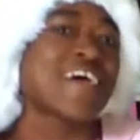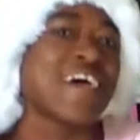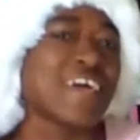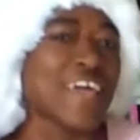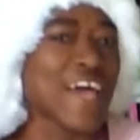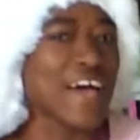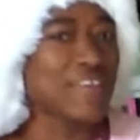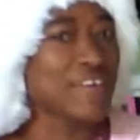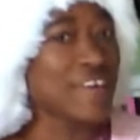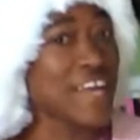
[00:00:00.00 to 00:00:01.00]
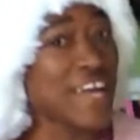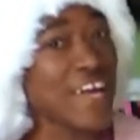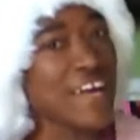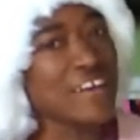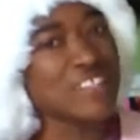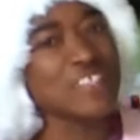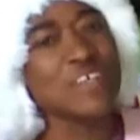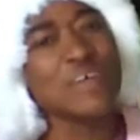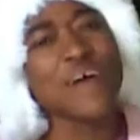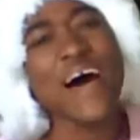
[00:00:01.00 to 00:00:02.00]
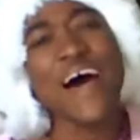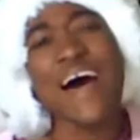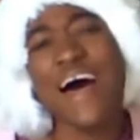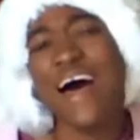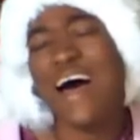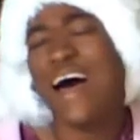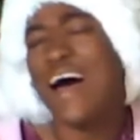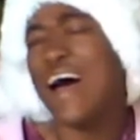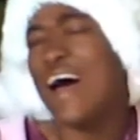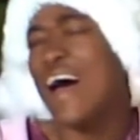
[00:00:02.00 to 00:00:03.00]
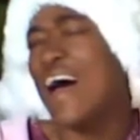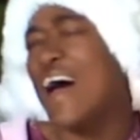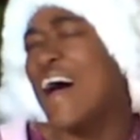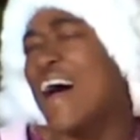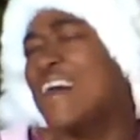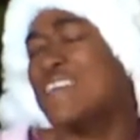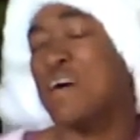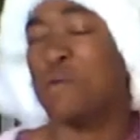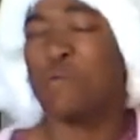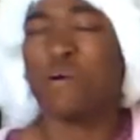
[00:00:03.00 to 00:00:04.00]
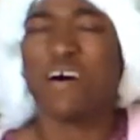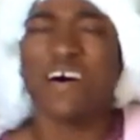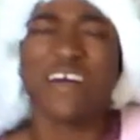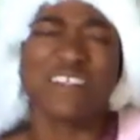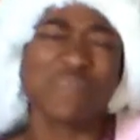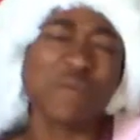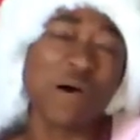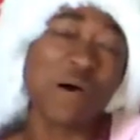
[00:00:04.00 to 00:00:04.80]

gather near to us once more.